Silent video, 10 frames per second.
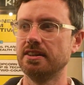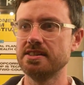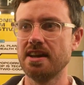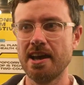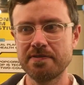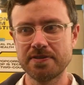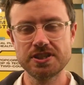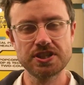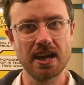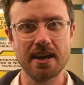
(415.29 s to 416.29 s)
Your
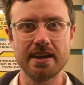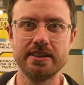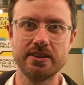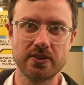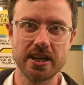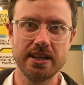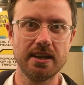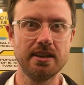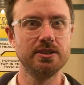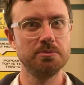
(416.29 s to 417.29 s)
average Guardian
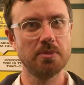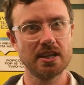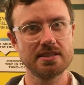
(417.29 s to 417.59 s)
reader who might